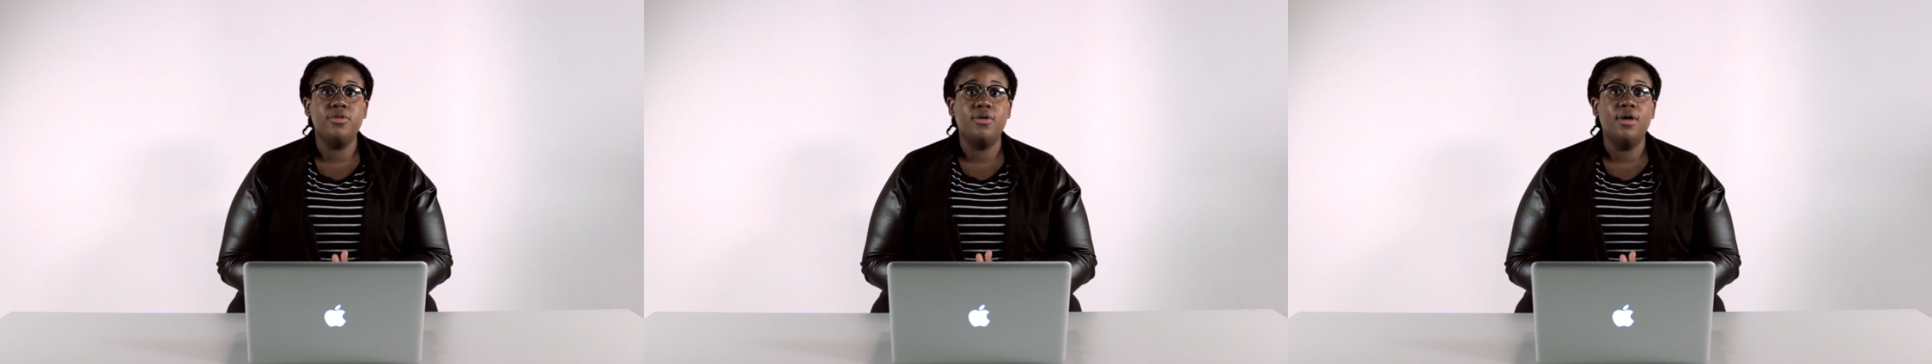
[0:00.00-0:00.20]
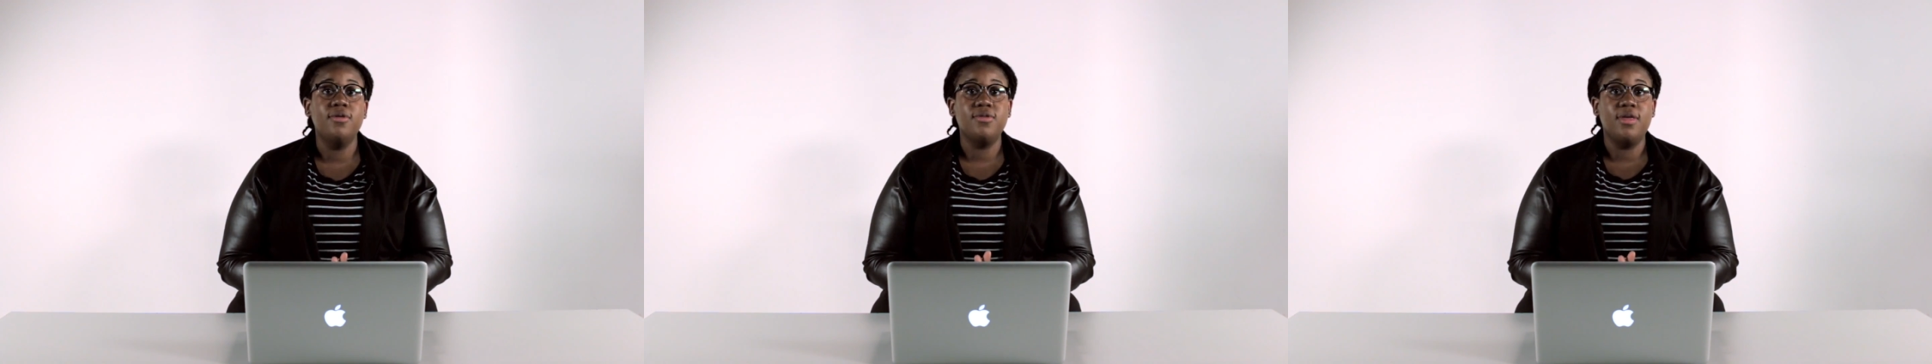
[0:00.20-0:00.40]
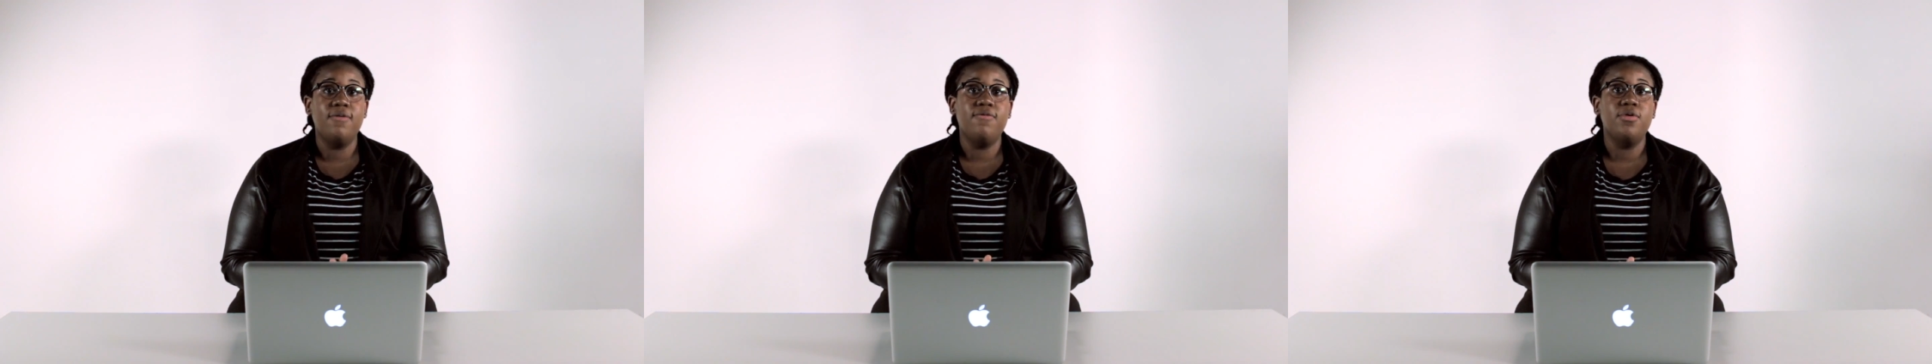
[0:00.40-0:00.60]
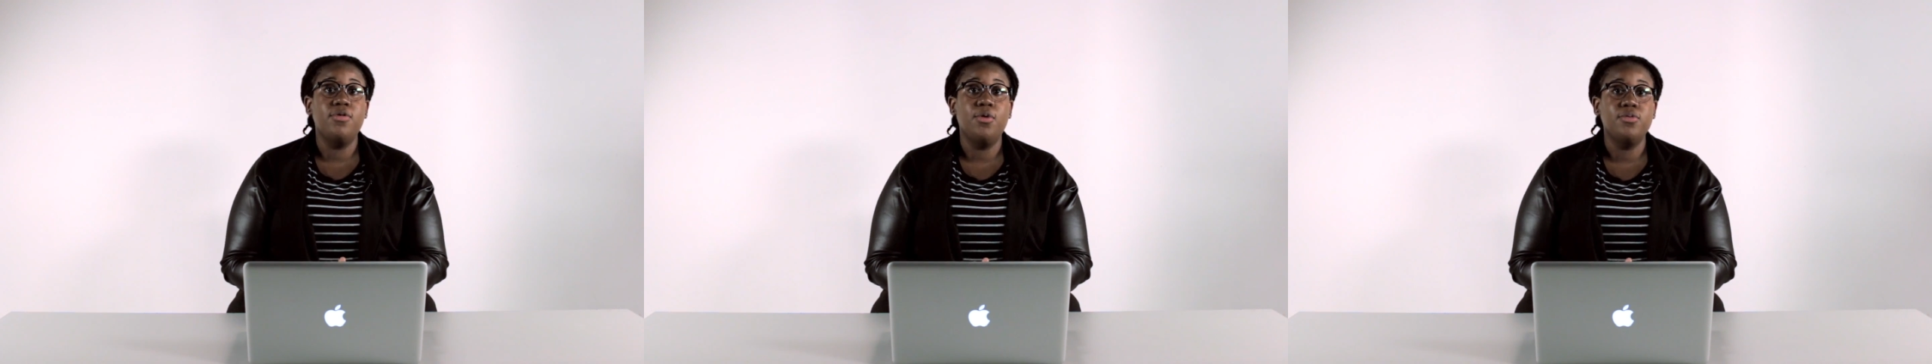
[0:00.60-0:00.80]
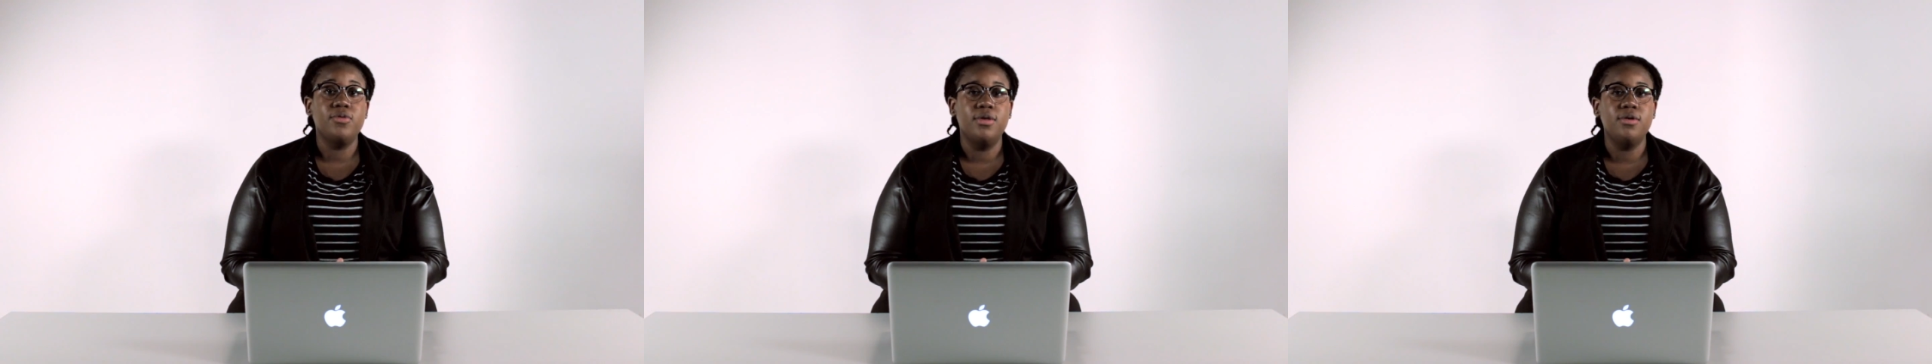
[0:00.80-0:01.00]
does give you
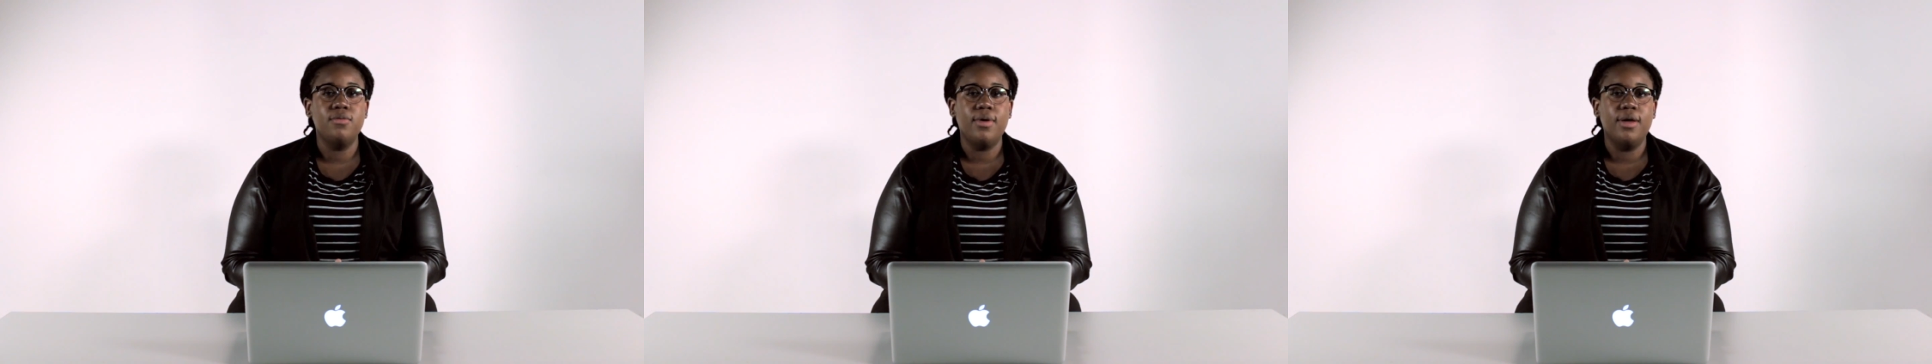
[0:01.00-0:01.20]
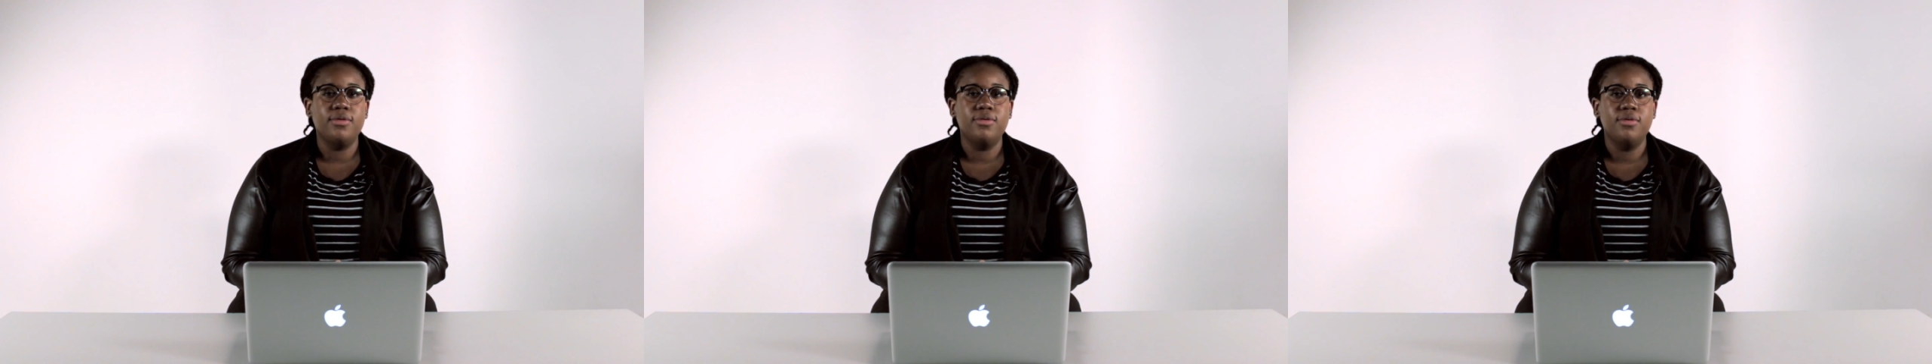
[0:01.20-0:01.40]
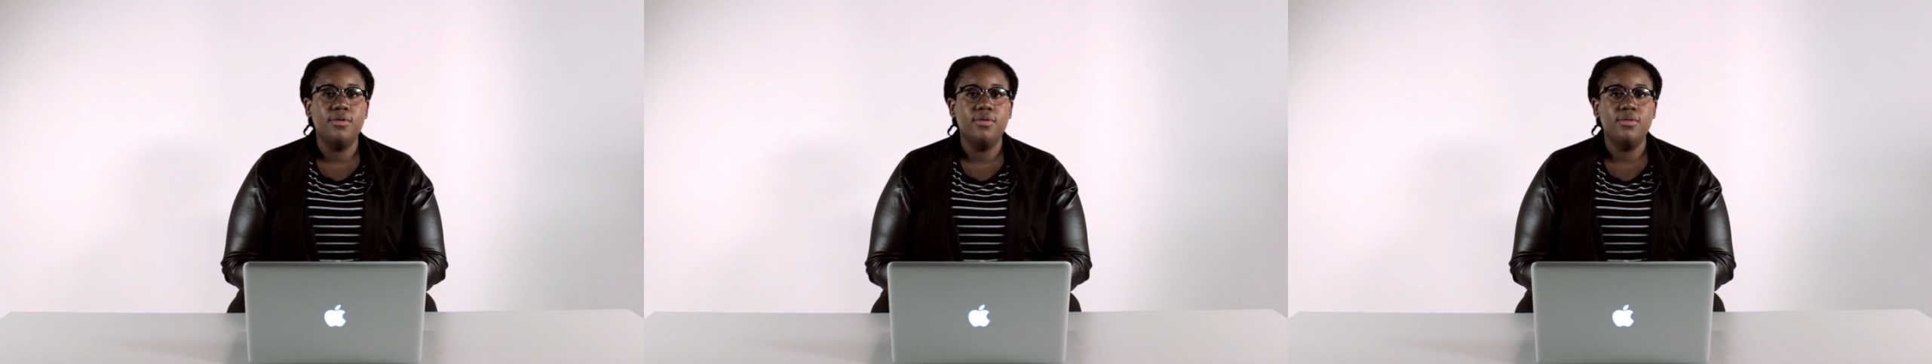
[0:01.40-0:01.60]
those indirect